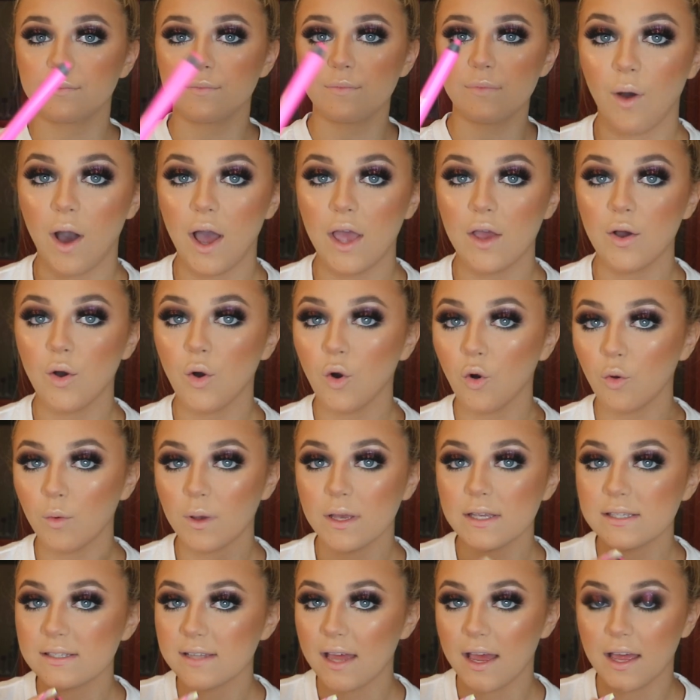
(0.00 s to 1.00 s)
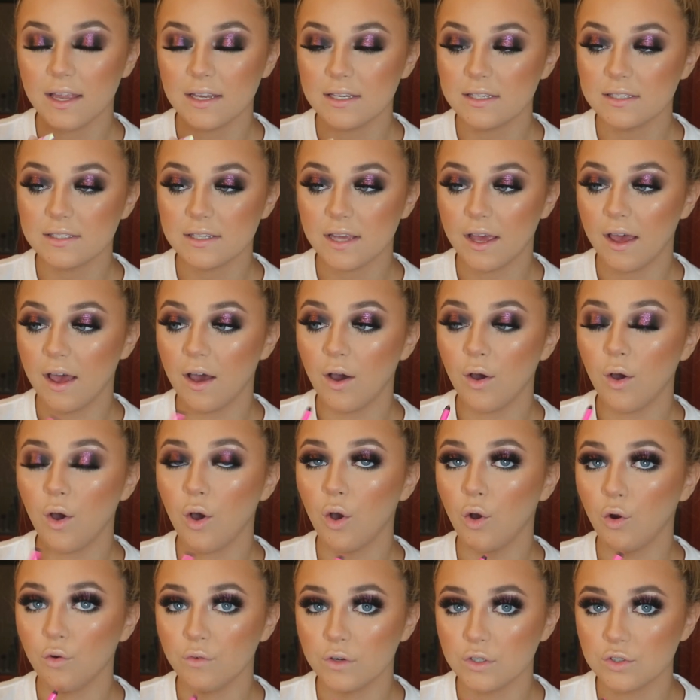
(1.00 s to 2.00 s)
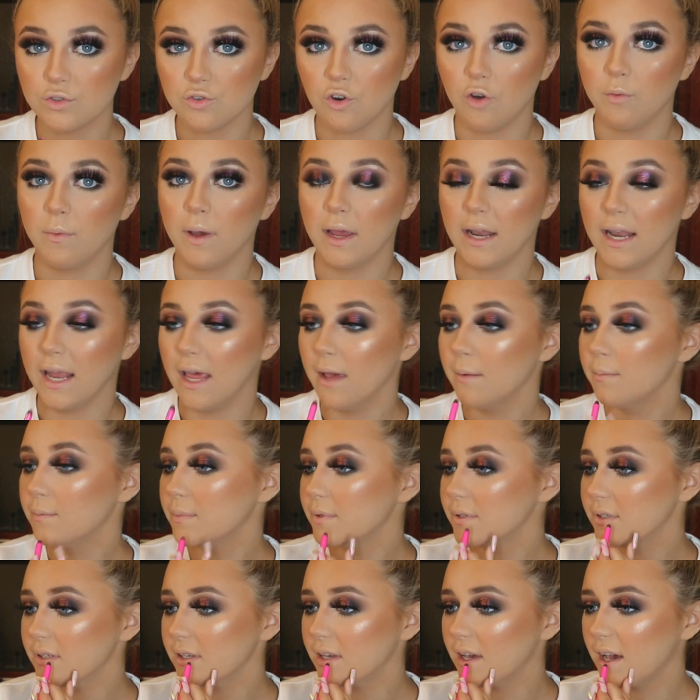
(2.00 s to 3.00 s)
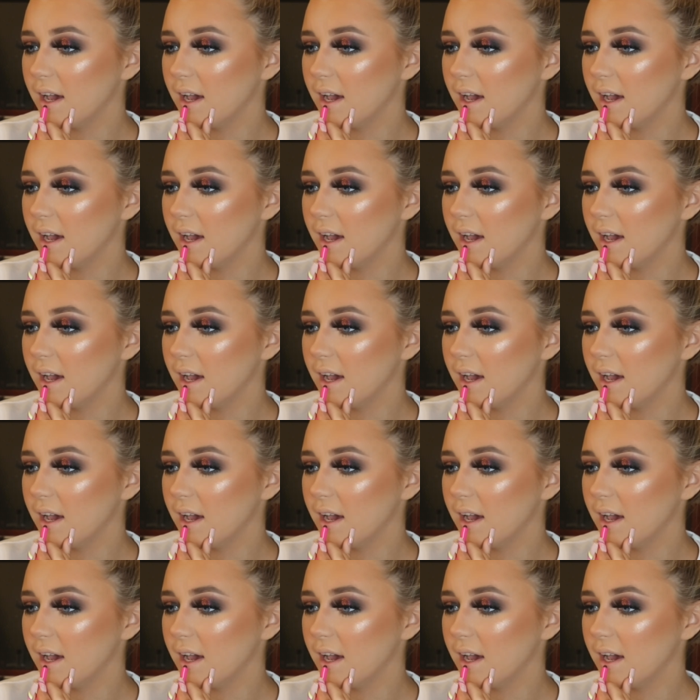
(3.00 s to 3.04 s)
I always tend to overdraw my lips.